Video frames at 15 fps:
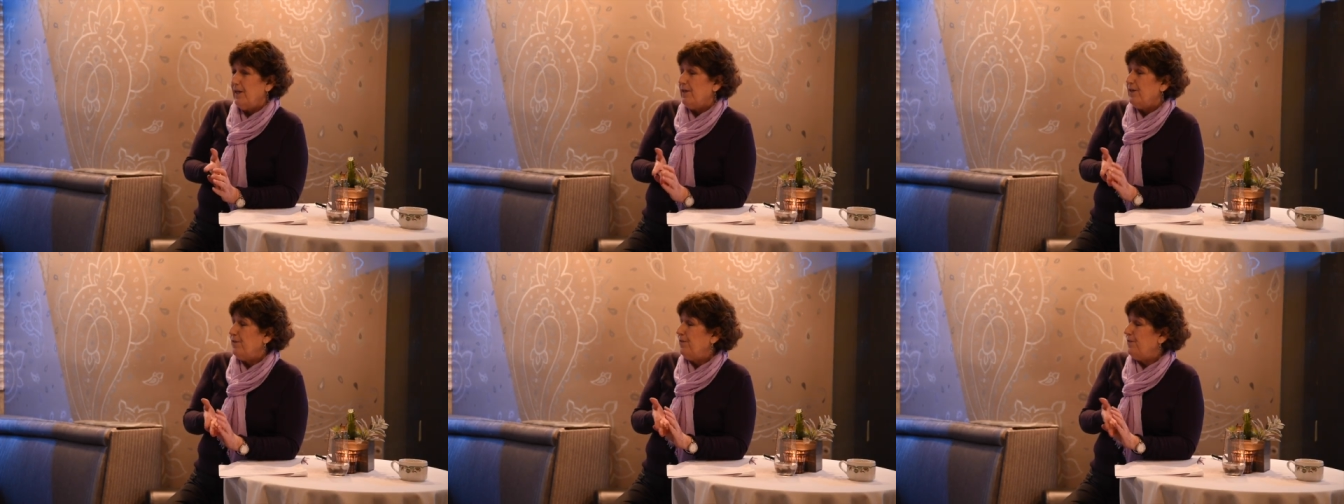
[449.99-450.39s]

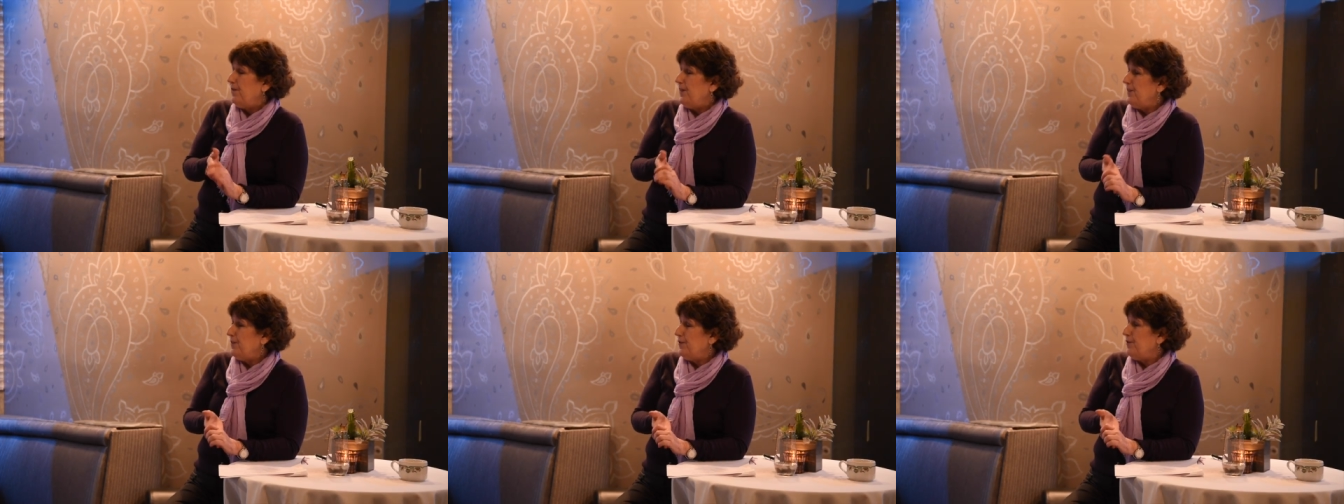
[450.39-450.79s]
The
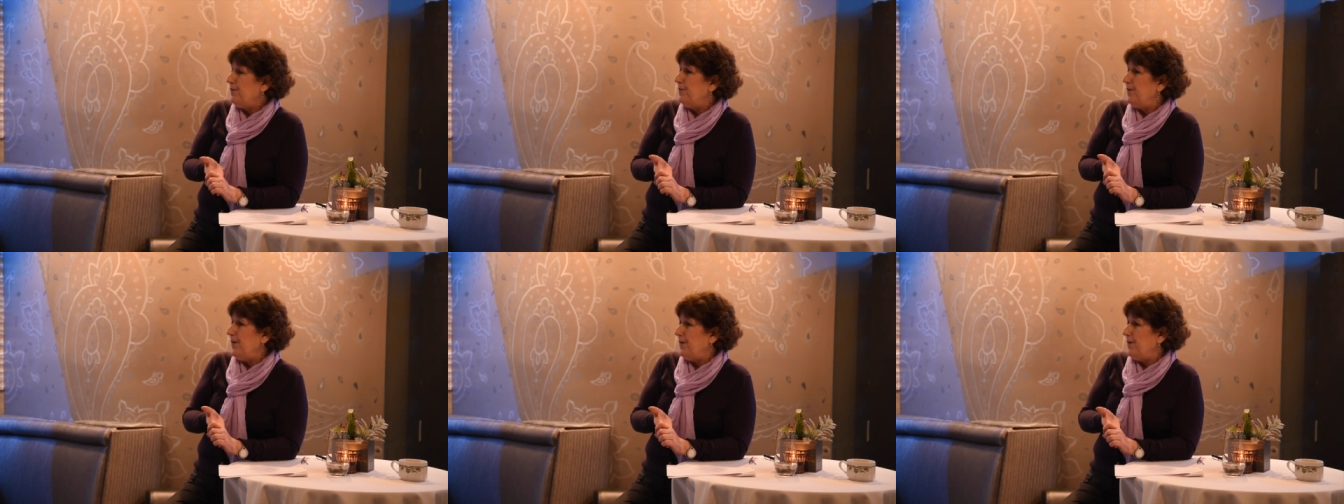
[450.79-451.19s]
fees are
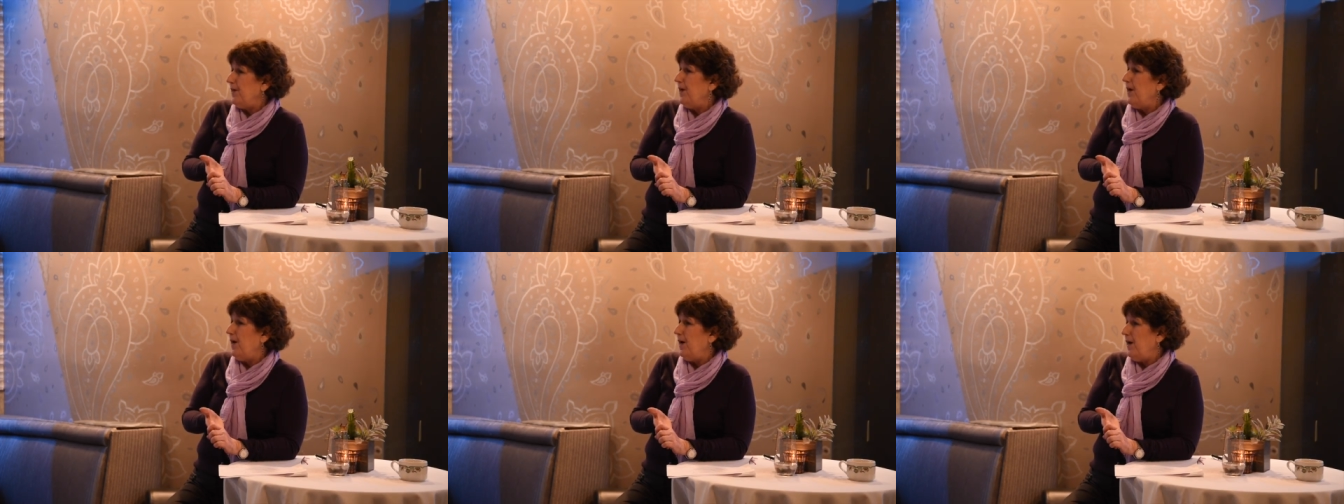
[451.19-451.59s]

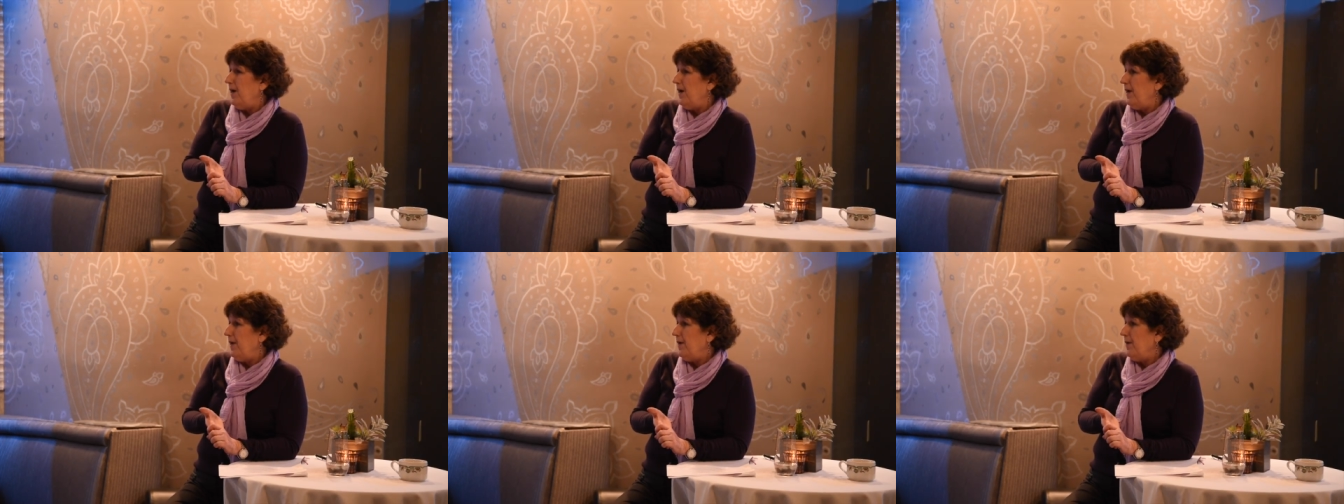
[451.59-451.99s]
very
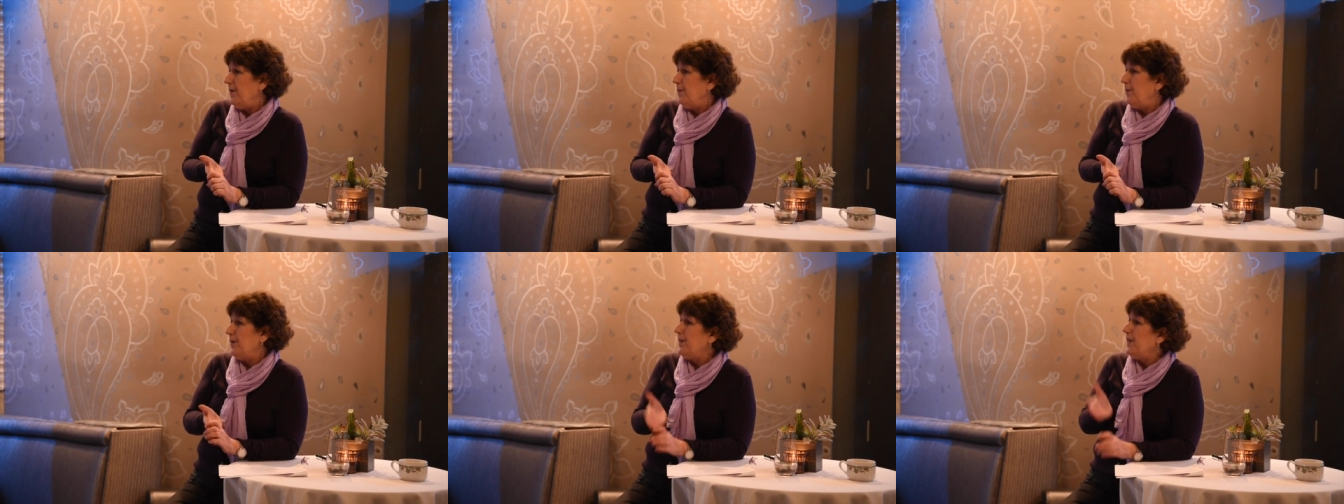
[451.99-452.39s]
high,
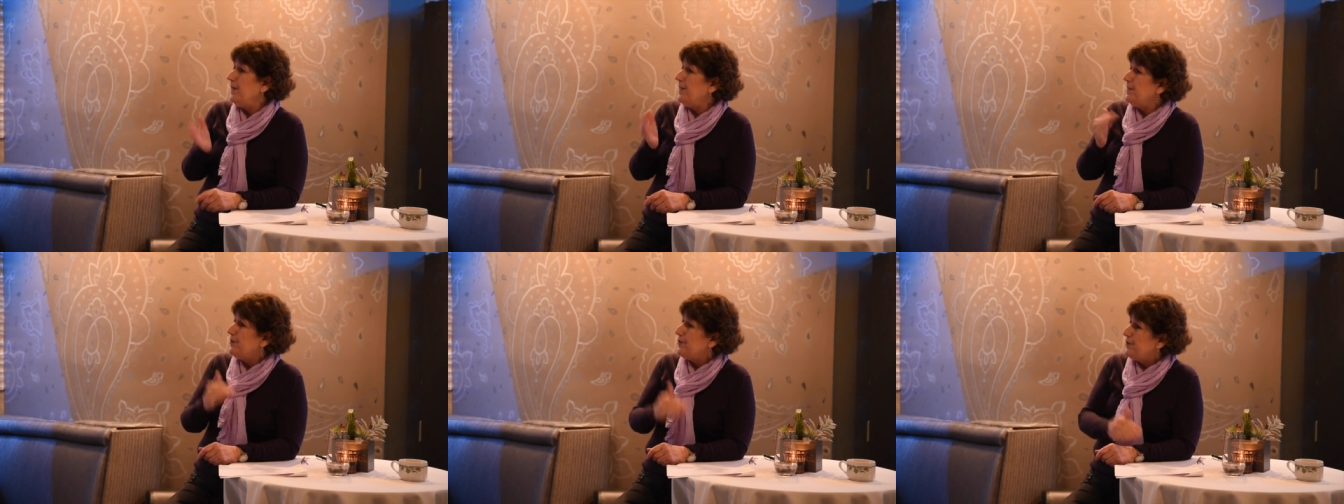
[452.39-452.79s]
but the
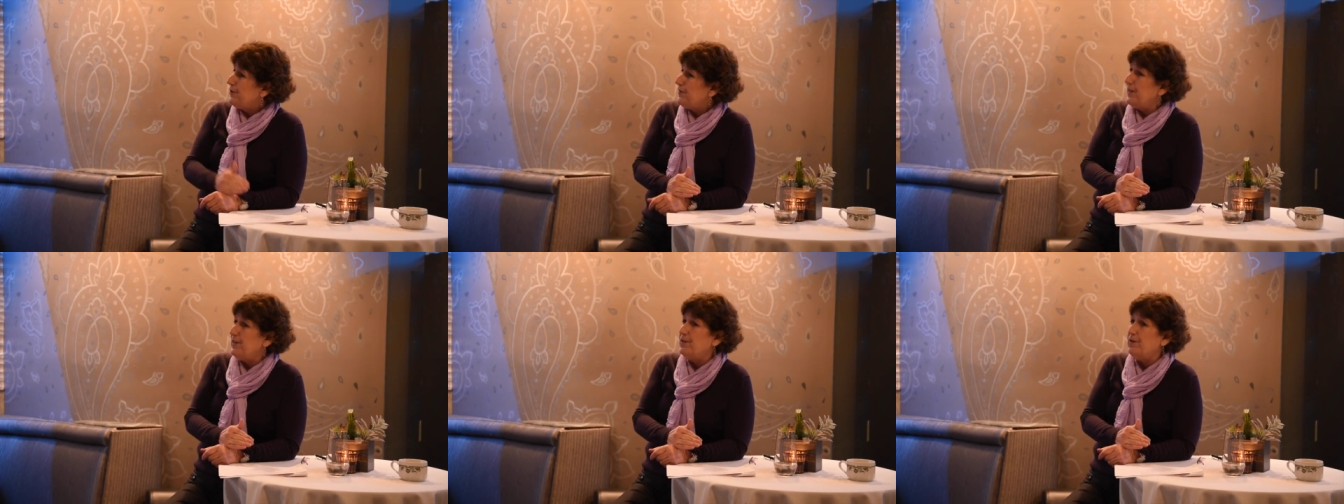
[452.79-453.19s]

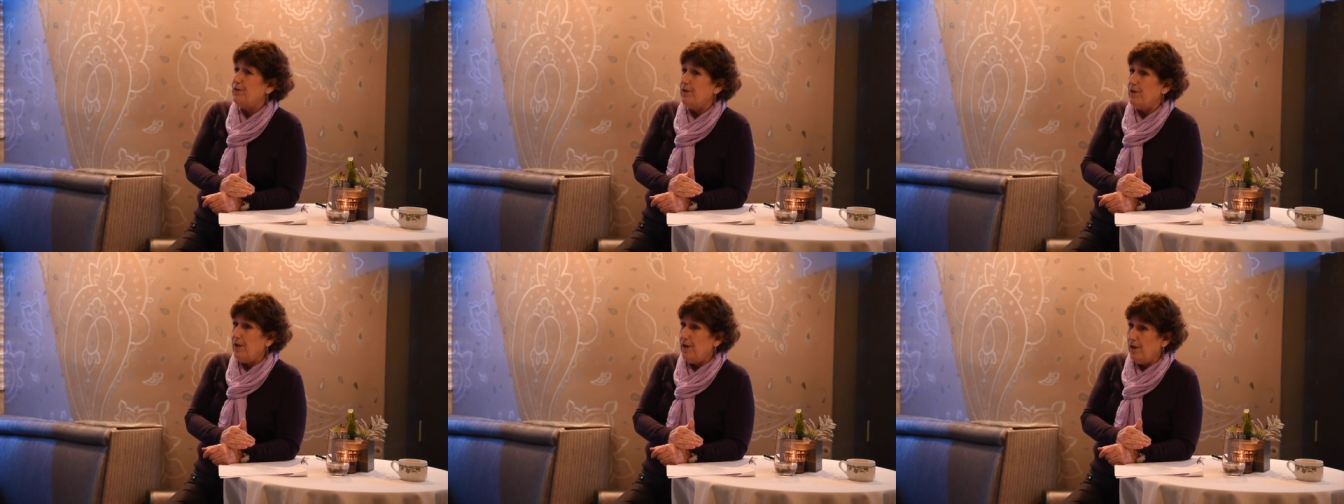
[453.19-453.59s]
interest rates
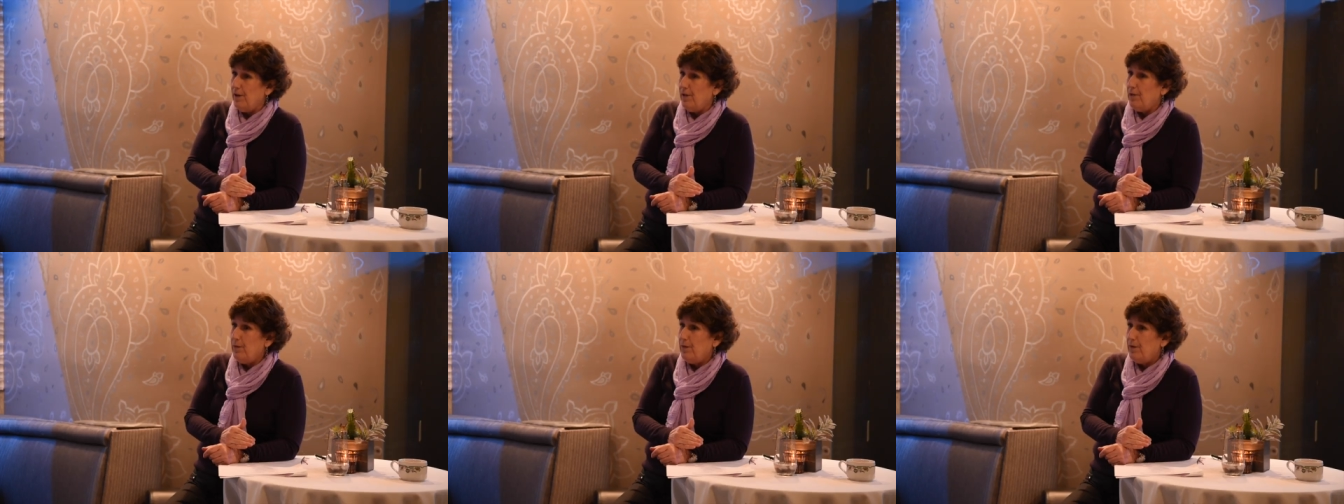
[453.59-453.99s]
are
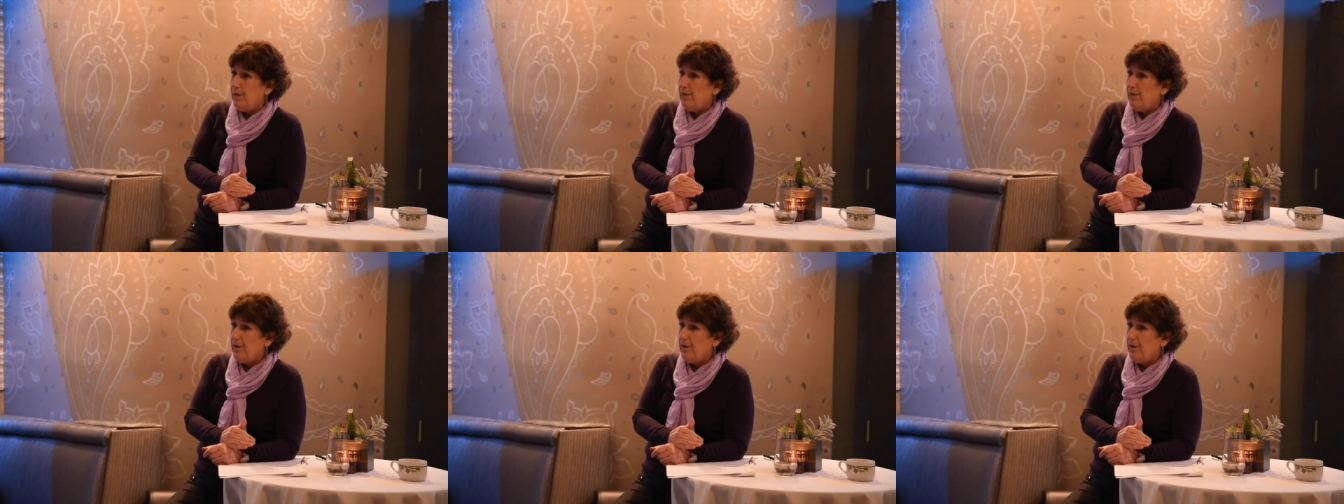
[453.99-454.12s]
low,